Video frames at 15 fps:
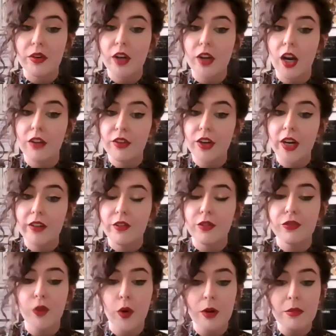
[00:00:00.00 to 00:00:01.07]
recover and
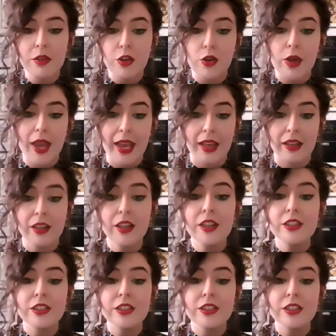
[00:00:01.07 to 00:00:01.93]
reform the UN